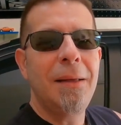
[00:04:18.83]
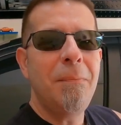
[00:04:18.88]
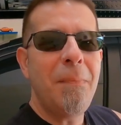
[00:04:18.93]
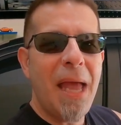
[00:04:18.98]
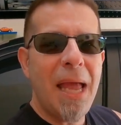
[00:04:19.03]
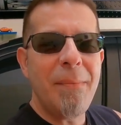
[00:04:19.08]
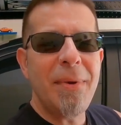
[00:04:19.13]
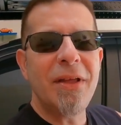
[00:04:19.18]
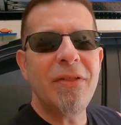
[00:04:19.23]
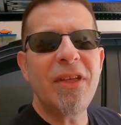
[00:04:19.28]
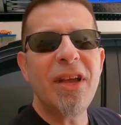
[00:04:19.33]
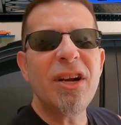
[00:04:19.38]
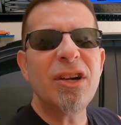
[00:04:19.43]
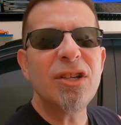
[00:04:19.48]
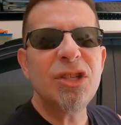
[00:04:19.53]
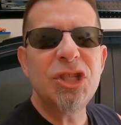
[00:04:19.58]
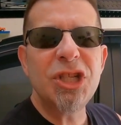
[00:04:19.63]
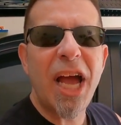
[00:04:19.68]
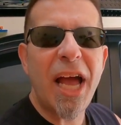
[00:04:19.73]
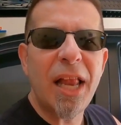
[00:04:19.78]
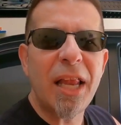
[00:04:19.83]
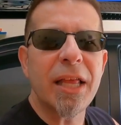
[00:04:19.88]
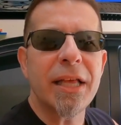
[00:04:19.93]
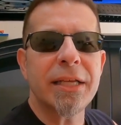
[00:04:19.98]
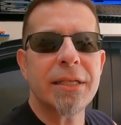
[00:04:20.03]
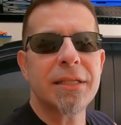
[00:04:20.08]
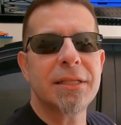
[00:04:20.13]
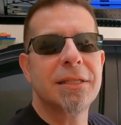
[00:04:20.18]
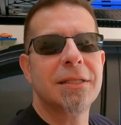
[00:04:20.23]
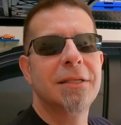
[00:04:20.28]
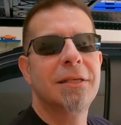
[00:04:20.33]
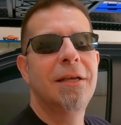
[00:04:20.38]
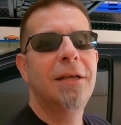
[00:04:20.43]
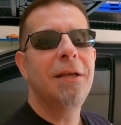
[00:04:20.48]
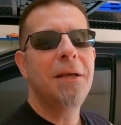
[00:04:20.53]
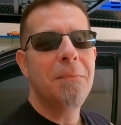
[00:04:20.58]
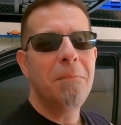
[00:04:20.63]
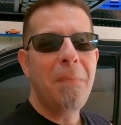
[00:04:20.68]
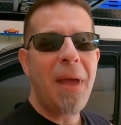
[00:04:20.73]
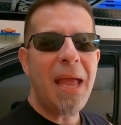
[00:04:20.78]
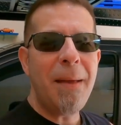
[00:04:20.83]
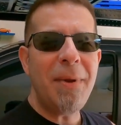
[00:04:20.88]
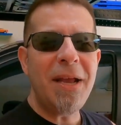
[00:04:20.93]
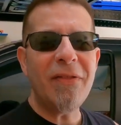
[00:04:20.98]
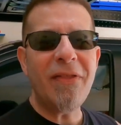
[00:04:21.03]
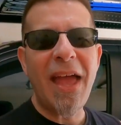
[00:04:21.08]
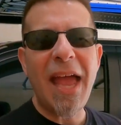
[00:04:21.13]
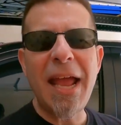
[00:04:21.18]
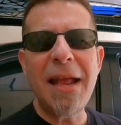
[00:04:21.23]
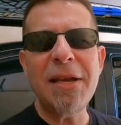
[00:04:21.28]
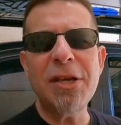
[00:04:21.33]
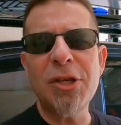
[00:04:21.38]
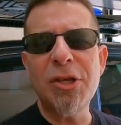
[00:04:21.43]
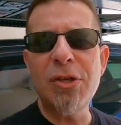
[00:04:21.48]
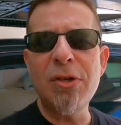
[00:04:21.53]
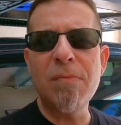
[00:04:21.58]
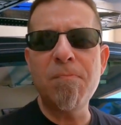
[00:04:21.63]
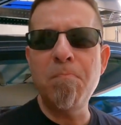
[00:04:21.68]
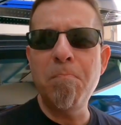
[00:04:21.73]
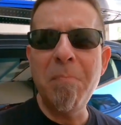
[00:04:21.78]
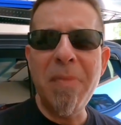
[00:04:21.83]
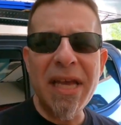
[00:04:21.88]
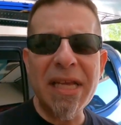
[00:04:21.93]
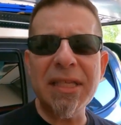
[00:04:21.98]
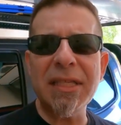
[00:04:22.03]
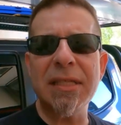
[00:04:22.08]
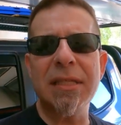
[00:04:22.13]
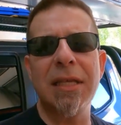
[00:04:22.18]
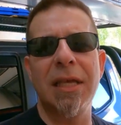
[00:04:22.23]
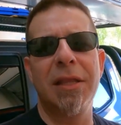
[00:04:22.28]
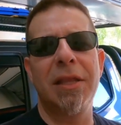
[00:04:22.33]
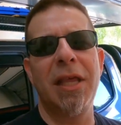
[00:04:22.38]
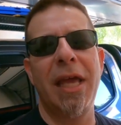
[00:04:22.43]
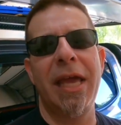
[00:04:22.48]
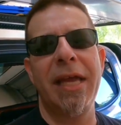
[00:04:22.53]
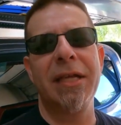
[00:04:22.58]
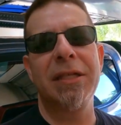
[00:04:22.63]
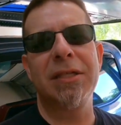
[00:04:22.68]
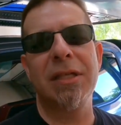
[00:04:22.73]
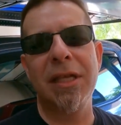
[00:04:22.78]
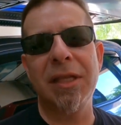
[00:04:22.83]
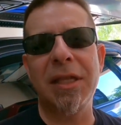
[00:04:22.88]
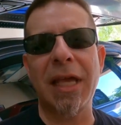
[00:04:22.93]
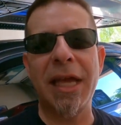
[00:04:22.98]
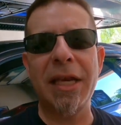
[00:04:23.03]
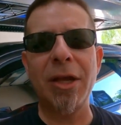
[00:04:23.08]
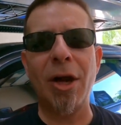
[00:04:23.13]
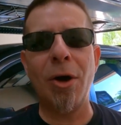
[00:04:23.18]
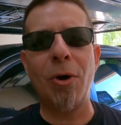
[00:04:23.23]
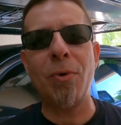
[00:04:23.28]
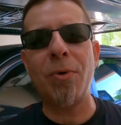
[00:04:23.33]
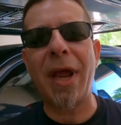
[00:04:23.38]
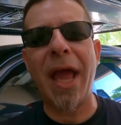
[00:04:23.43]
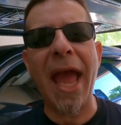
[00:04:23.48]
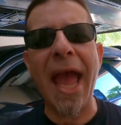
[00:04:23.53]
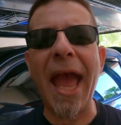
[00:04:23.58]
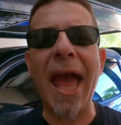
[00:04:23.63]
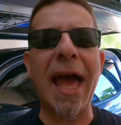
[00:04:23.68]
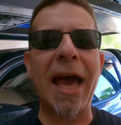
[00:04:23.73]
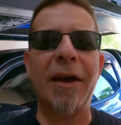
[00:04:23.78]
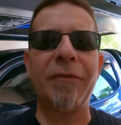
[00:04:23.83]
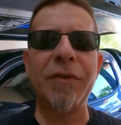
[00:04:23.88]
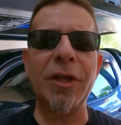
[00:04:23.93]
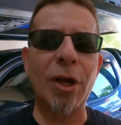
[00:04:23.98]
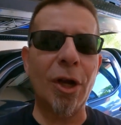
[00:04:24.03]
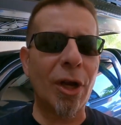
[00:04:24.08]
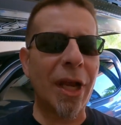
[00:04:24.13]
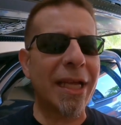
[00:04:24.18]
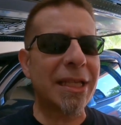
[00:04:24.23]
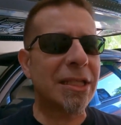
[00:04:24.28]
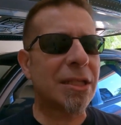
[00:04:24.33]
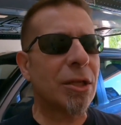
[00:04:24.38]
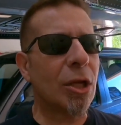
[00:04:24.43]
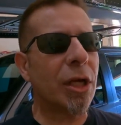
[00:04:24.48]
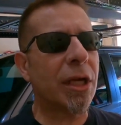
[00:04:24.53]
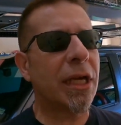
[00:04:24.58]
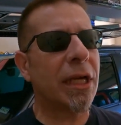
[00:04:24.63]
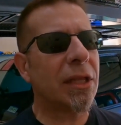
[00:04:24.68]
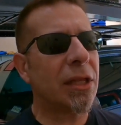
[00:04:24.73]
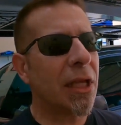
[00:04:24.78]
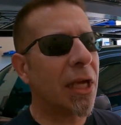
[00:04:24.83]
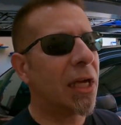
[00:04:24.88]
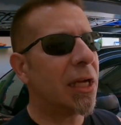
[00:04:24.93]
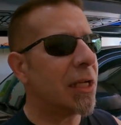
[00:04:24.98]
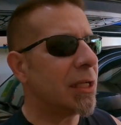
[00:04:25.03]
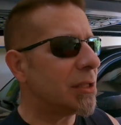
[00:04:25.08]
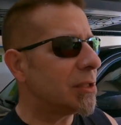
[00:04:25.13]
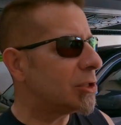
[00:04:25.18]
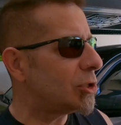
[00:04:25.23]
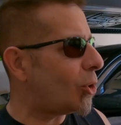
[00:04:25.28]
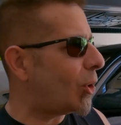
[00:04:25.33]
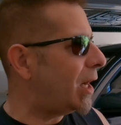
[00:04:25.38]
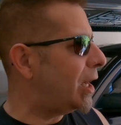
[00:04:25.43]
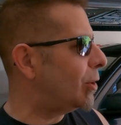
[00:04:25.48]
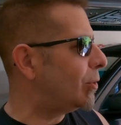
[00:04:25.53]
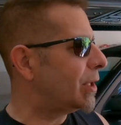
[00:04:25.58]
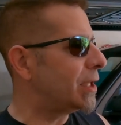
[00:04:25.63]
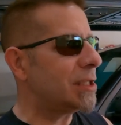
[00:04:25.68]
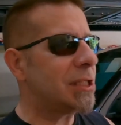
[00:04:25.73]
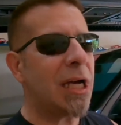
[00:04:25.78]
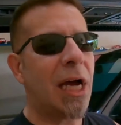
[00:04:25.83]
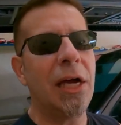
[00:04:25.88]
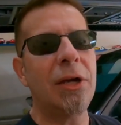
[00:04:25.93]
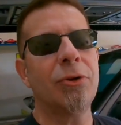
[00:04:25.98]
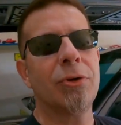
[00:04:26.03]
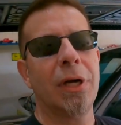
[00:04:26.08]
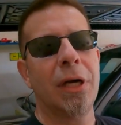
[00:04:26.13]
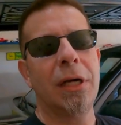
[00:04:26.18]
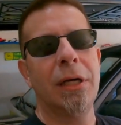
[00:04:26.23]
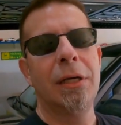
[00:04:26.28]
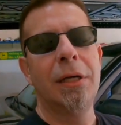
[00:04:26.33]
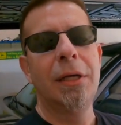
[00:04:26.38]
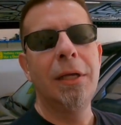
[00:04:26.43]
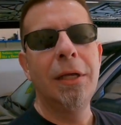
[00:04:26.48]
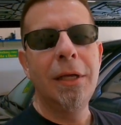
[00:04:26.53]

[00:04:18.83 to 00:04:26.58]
Maybe they're jealous. Maybe they miss the things that they don't have. You know, let's look at the Toyota Tundra.